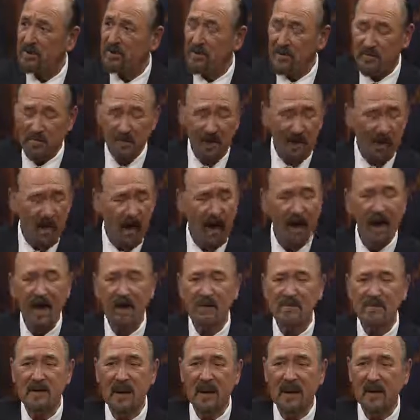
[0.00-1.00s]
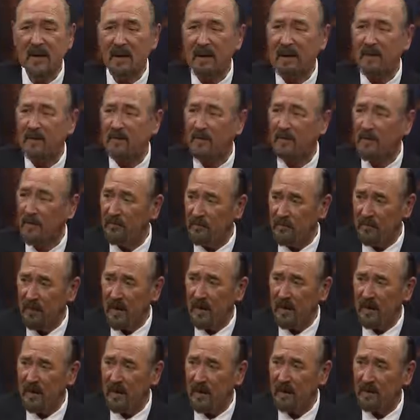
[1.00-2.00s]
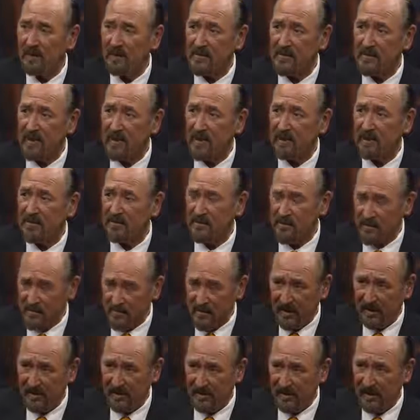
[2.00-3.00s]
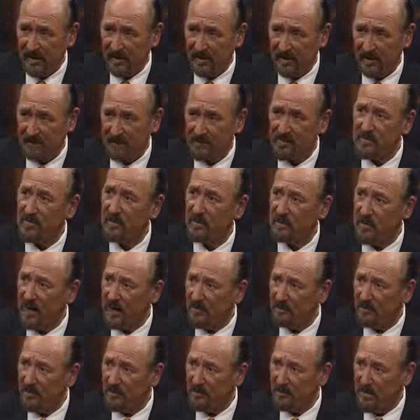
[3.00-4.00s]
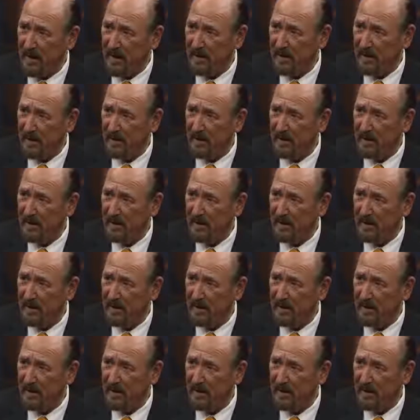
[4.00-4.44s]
is the highest accolade that the Variety Artists Club of New Zealand can give, so you have a Benny.